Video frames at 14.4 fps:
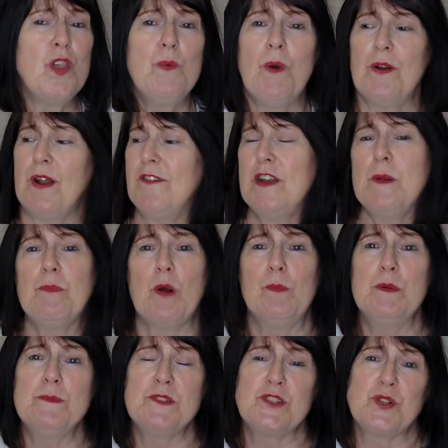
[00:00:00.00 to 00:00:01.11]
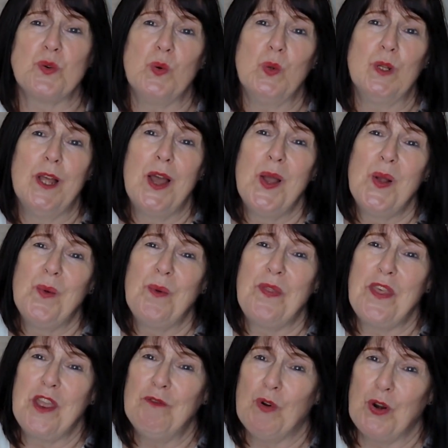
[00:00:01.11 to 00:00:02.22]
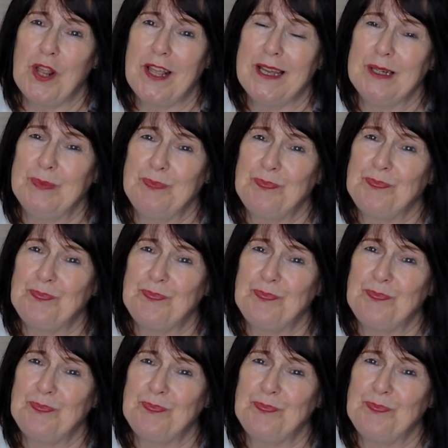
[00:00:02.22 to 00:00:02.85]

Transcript: you won't have any problems at all with the Aronica.